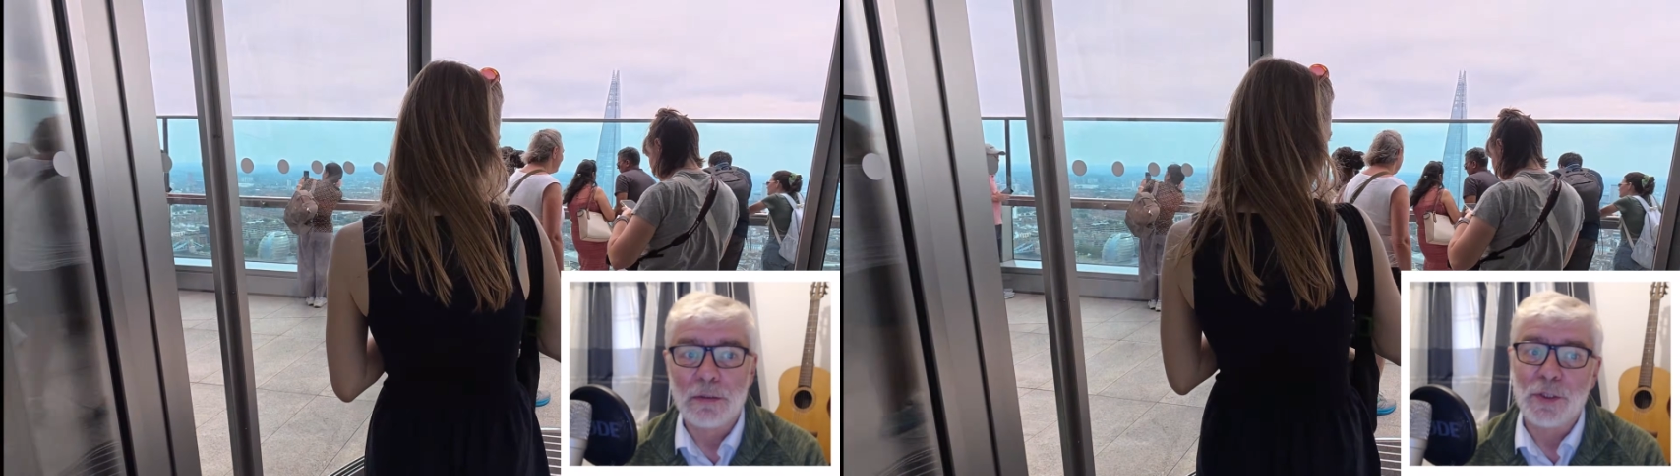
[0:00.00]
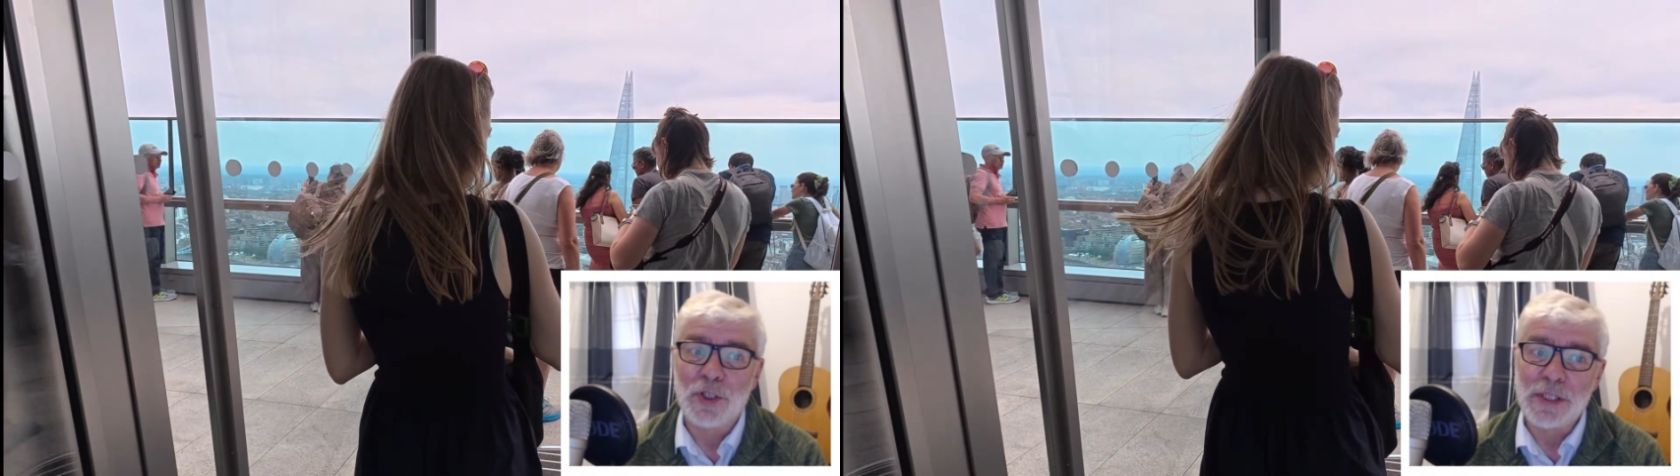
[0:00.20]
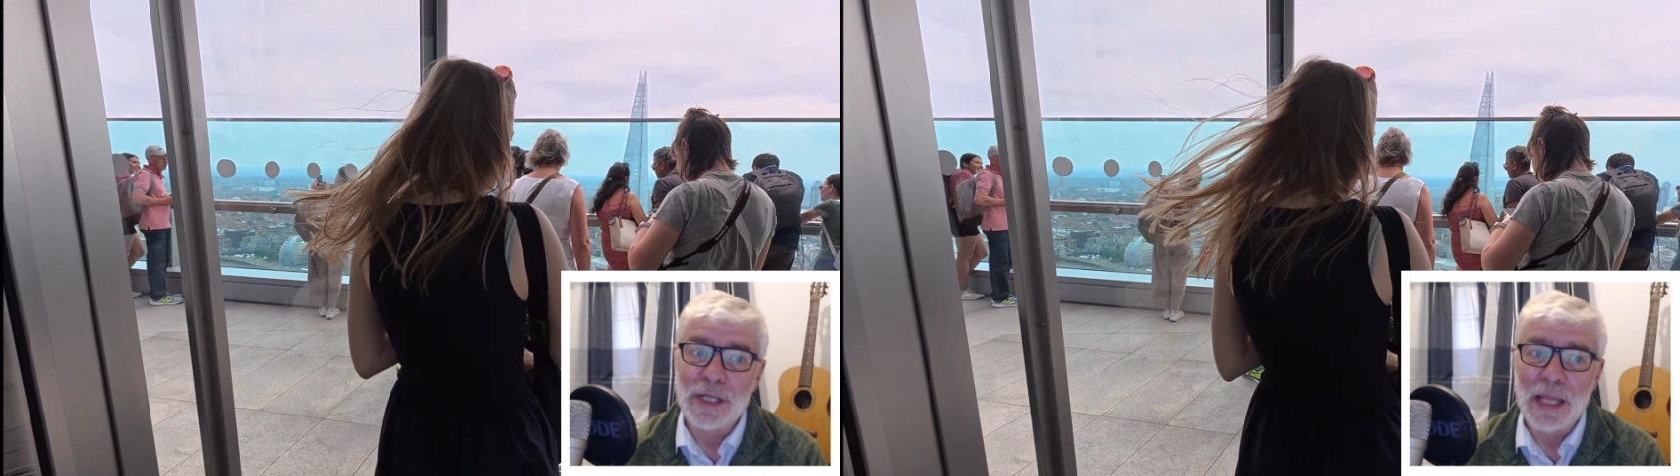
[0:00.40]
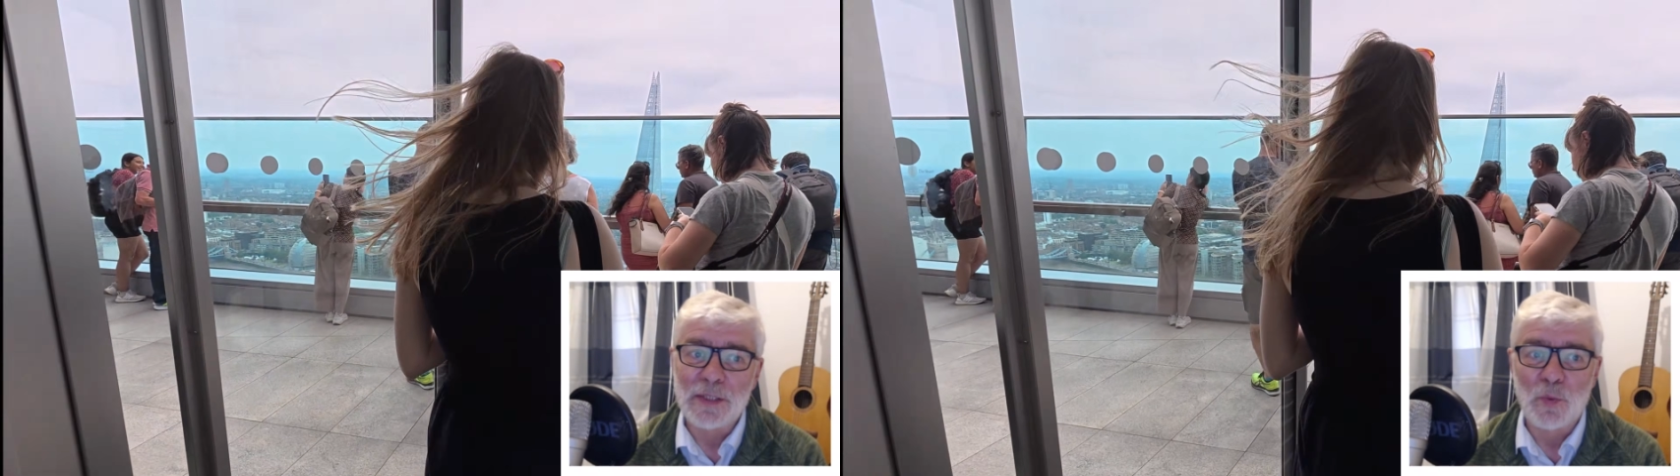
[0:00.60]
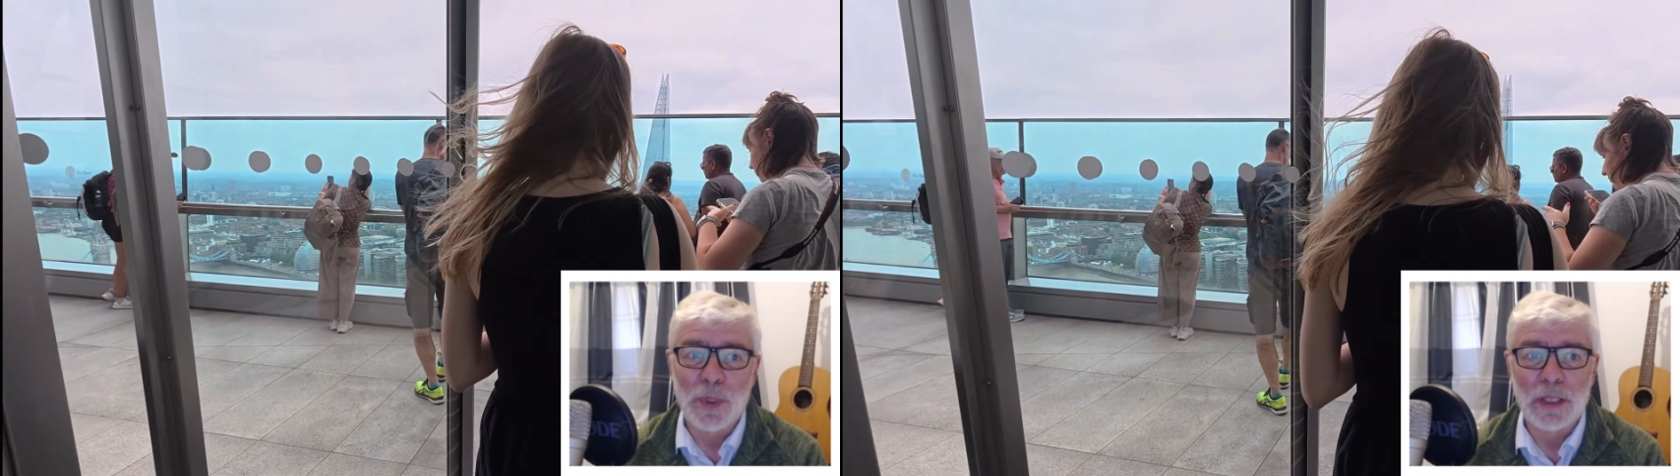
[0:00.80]
just last
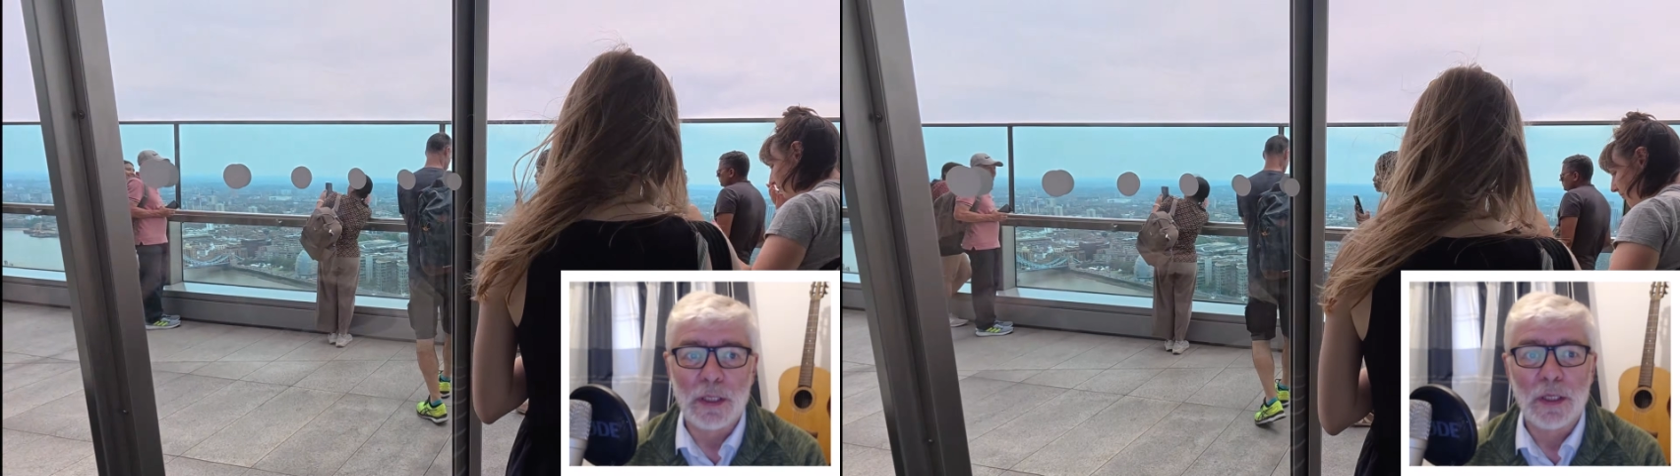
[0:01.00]
week,